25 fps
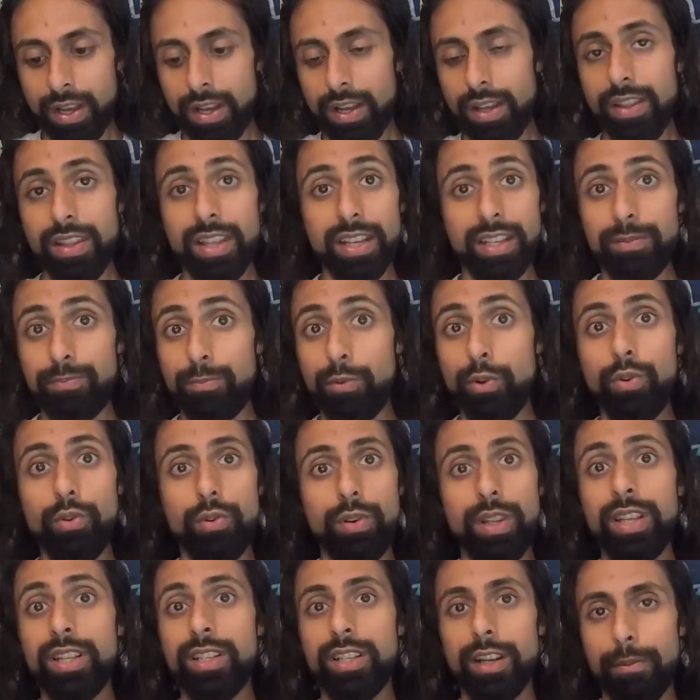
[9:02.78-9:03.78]
This boot
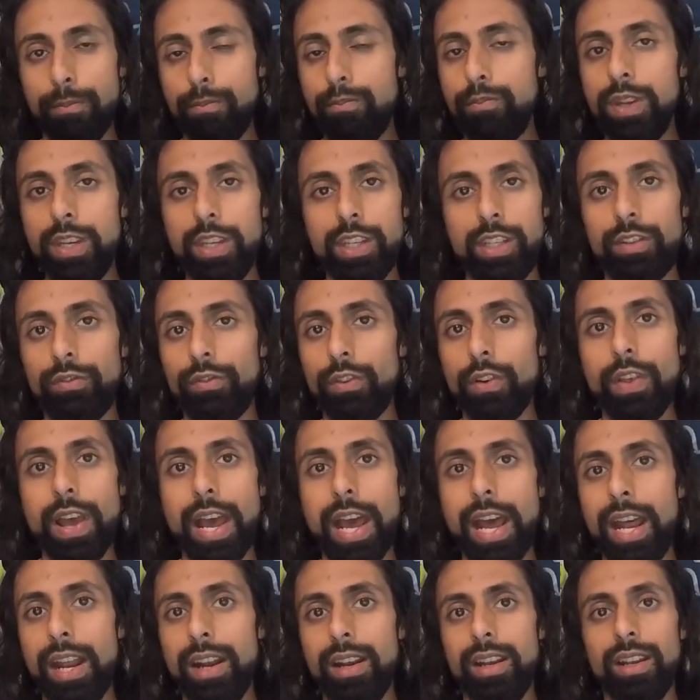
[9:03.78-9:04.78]
is a beast for
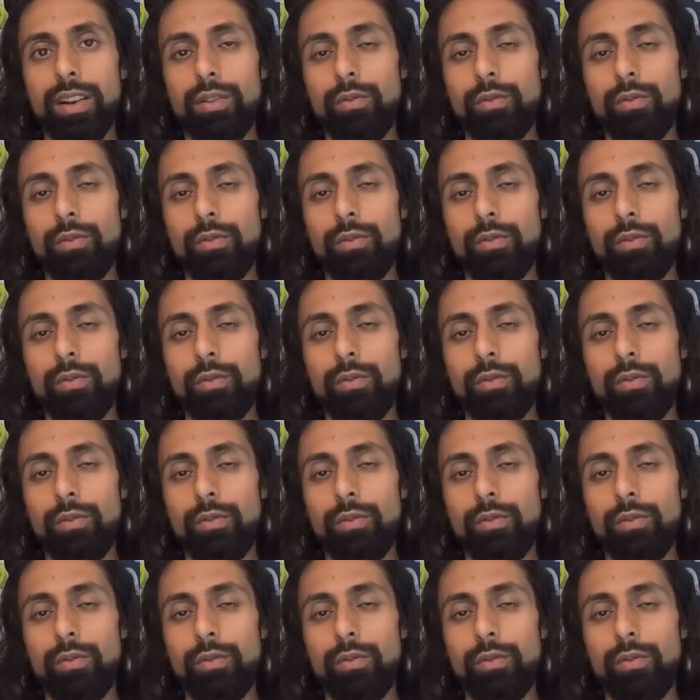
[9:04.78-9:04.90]
that.